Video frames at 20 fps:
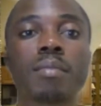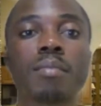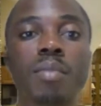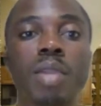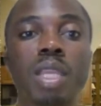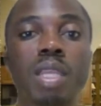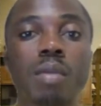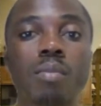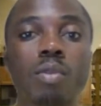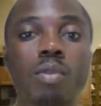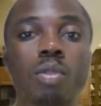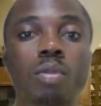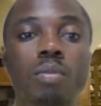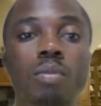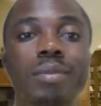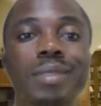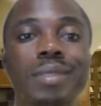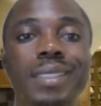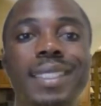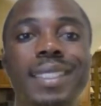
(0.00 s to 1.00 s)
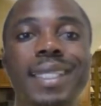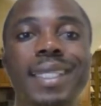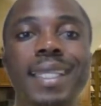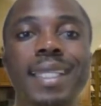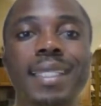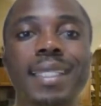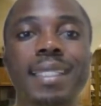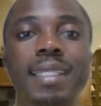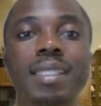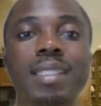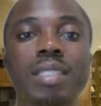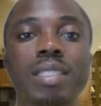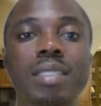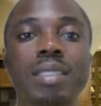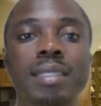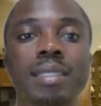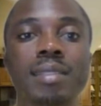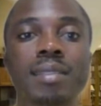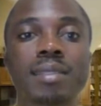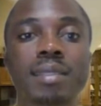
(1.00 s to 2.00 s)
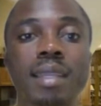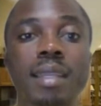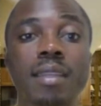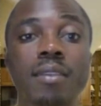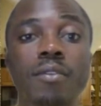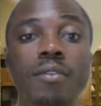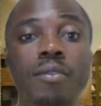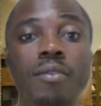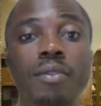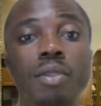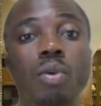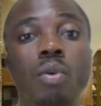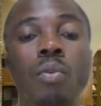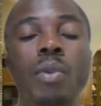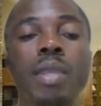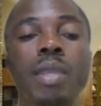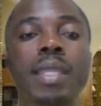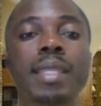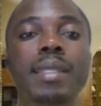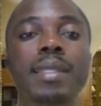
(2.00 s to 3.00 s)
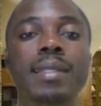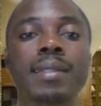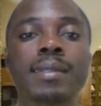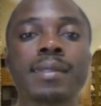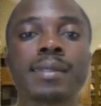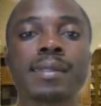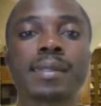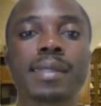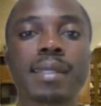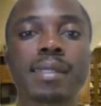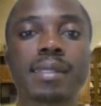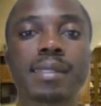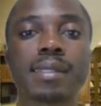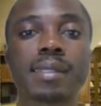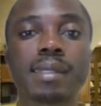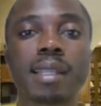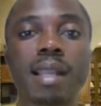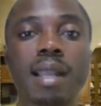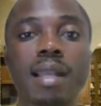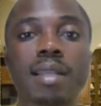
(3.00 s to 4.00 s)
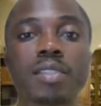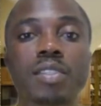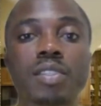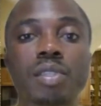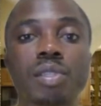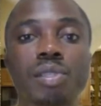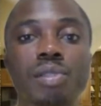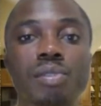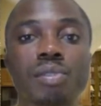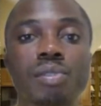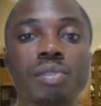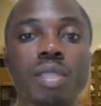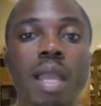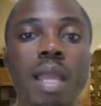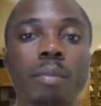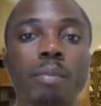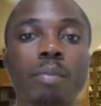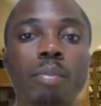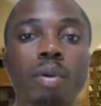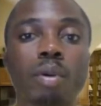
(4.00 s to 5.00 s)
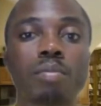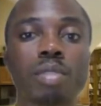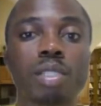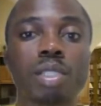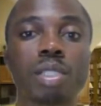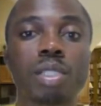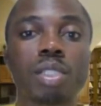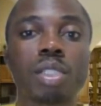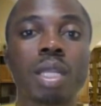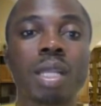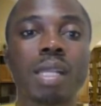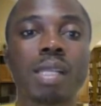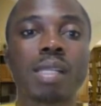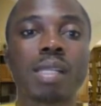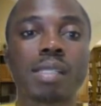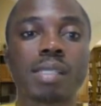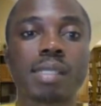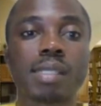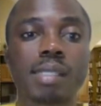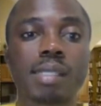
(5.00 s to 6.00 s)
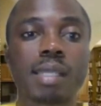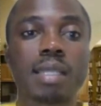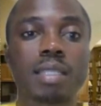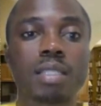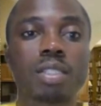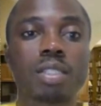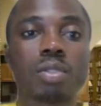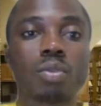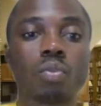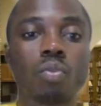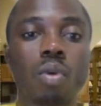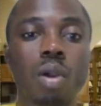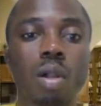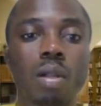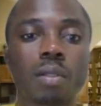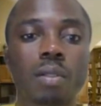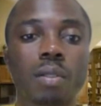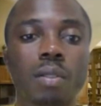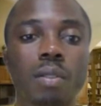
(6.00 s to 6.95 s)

minimum in the desired field with statistical skills and published research work.